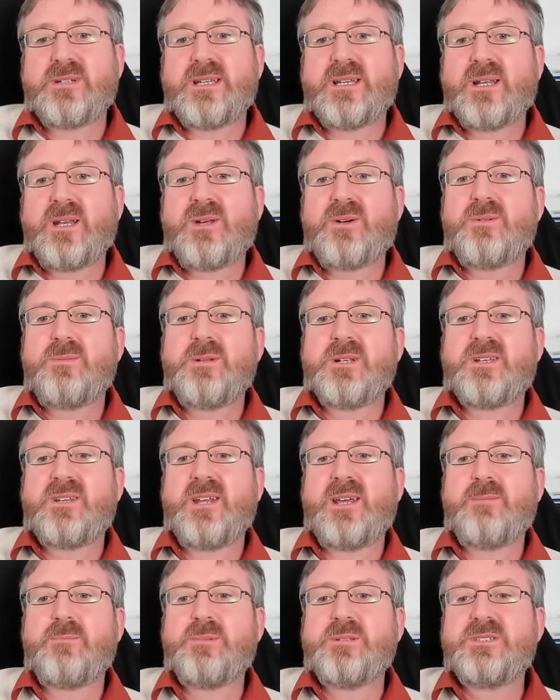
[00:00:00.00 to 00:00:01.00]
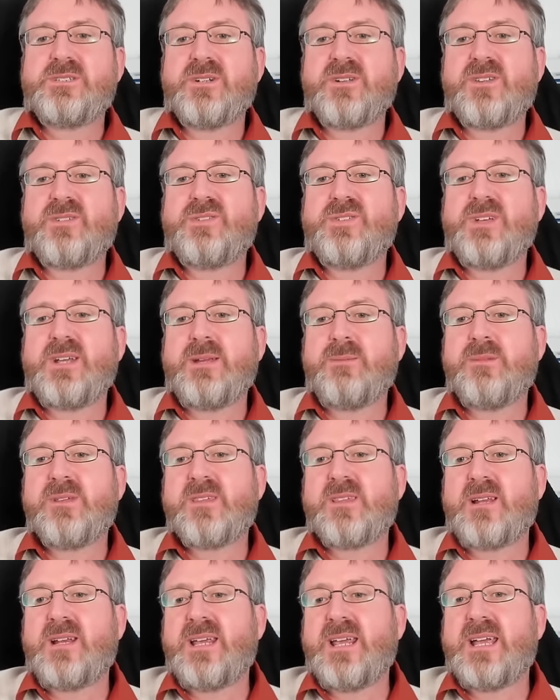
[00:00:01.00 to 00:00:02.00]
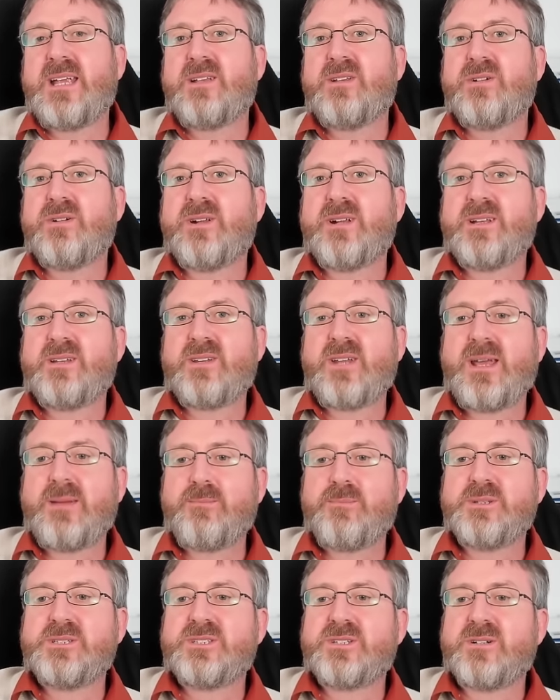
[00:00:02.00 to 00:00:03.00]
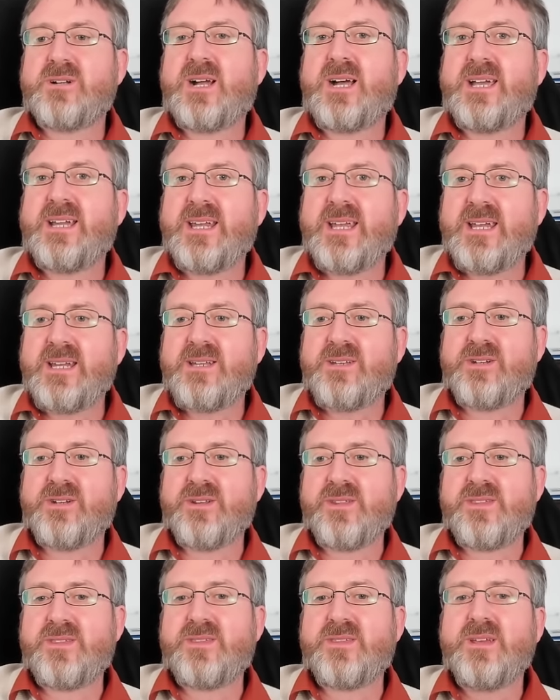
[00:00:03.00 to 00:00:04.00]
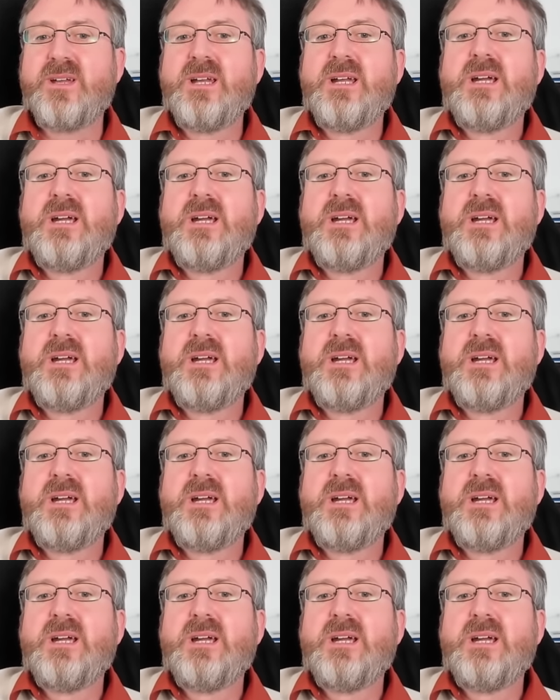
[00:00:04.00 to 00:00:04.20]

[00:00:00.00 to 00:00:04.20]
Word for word: global temperatures famously entered a temperature hiatus,